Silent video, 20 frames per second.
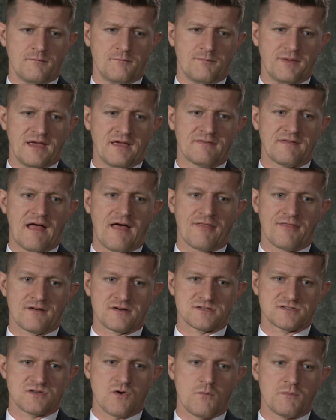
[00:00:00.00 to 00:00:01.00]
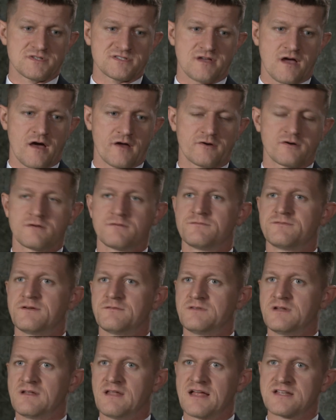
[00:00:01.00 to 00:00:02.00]
Being that there's almost
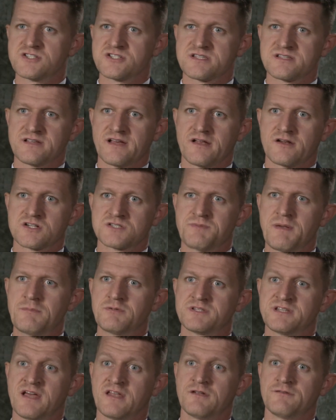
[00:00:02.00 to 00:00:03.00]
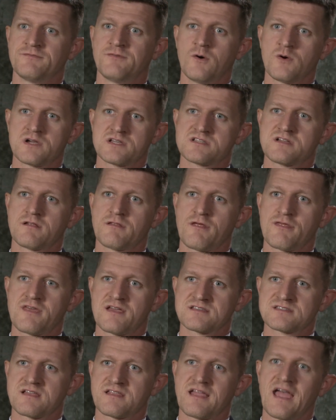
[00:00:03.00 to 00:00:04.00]
150 legislators, people tend to focus on the
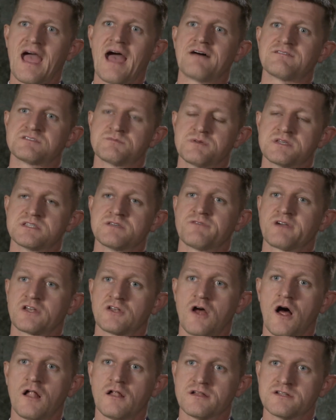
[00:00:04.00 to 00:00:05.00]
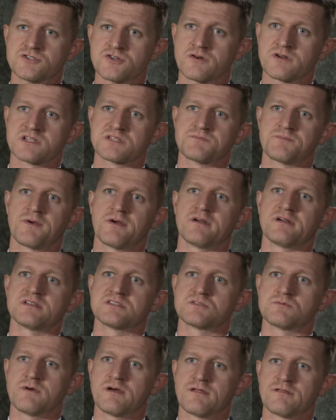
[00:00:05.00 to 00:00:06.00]
things that they have specific knowledge or
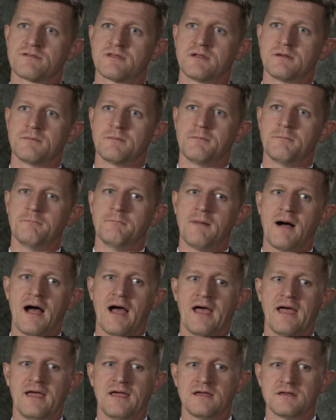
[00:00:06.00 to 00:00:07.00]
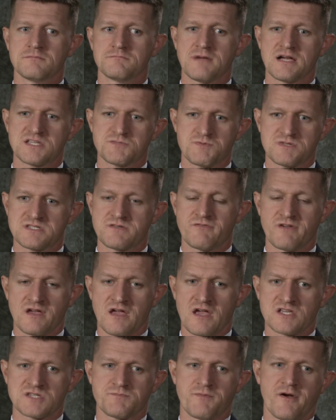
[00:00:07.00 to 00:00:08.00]
experience with. And my specific
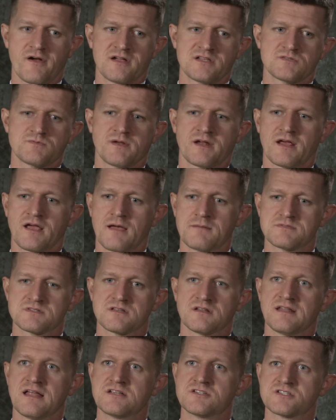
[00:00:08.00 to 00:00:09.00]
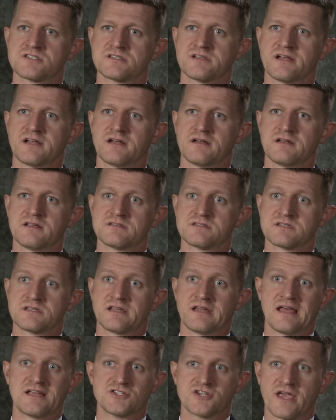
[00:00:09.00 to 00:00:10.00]
experience when it comes to legislating is
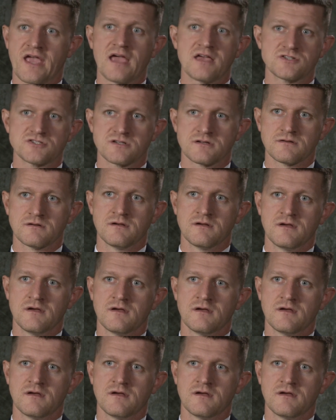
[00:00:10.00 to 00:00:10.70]
in education.